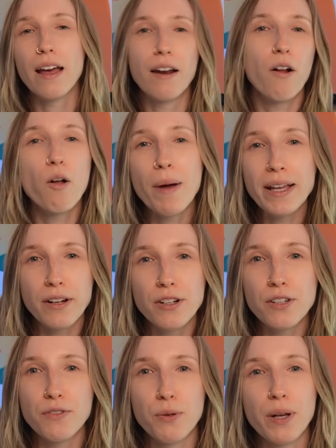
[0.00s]
And in all my
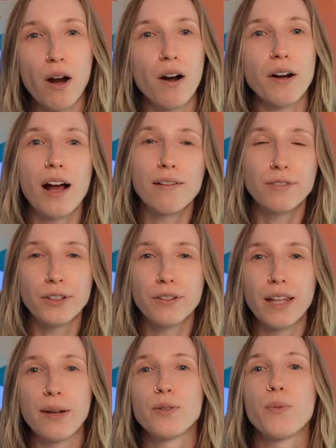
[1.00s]
years of doing art, I've learned
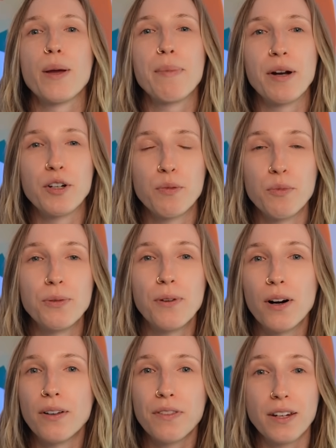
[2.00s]
that it's way better to move
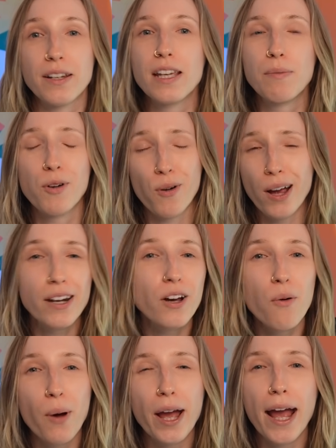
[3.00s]
on than keep grinding
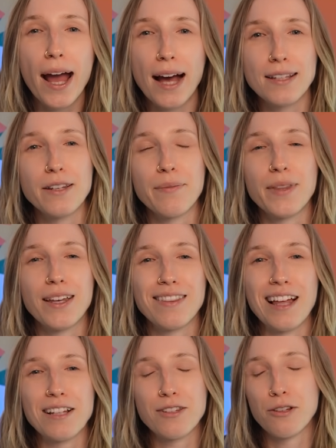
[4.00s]
away at something
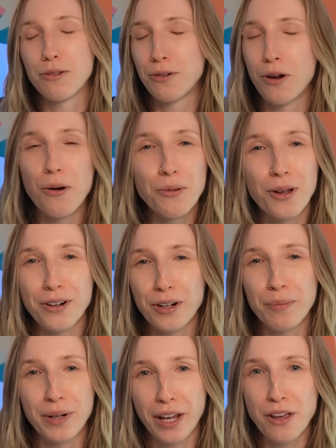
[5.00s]
that's no
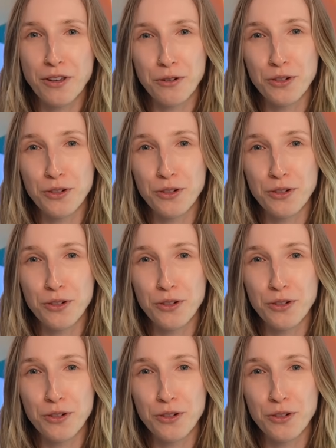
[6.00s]
longer bringing you